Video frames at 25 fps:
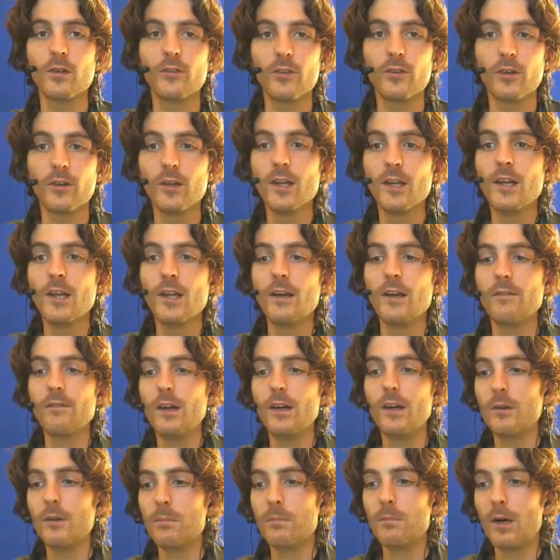So
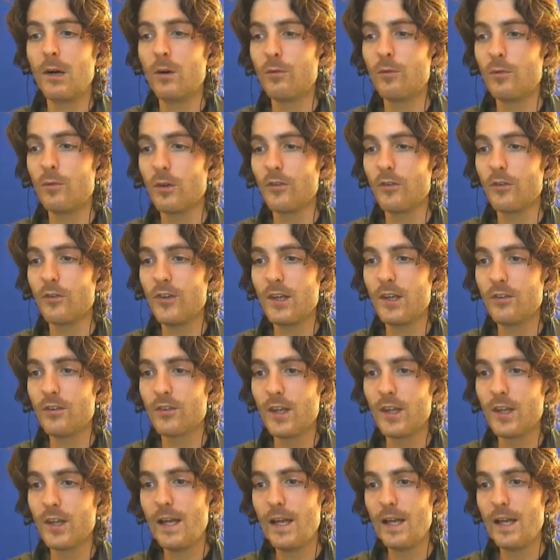very powerful things.